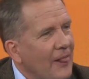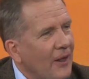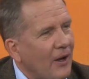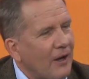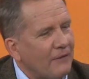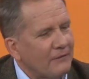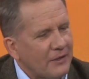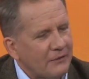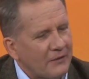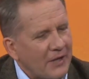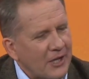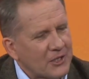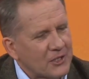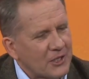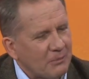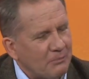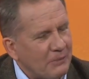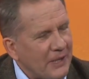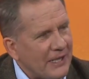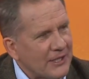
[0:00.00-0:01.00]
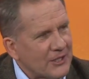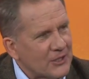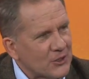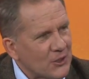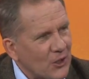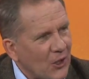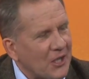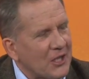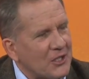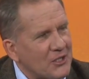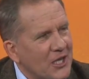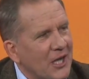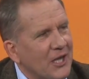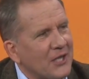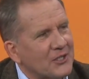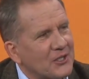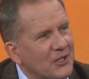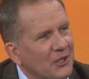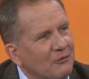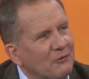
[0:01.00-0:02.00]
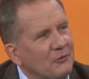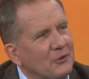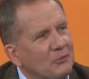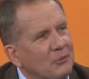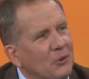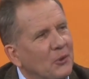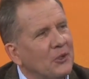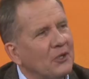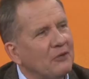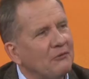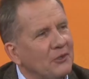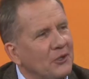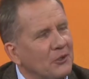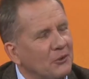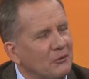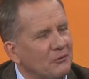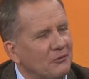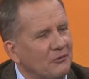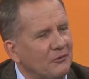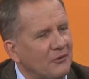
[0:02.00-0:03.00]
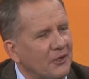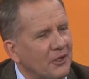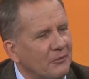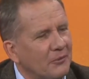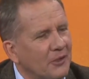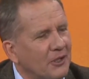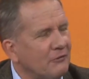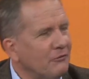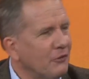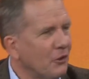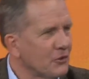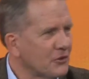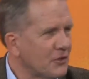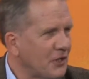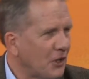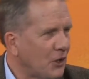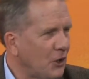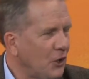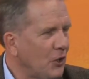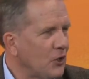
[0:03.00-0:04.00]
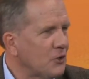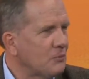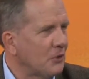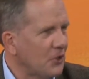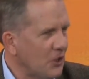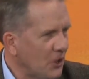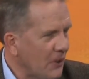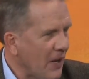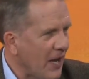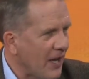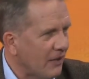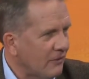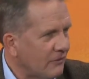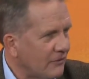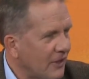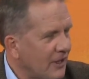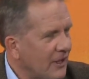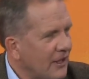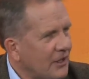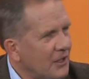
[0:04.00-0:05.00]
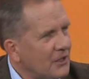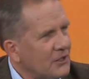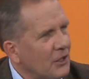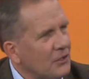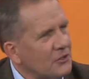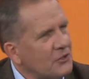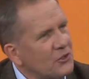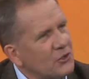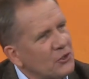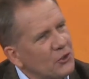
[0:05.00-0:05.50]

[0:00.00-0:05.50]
I've never actually been inside a jail cell from the point of view of being falsely accused, but you have. Can you tell us the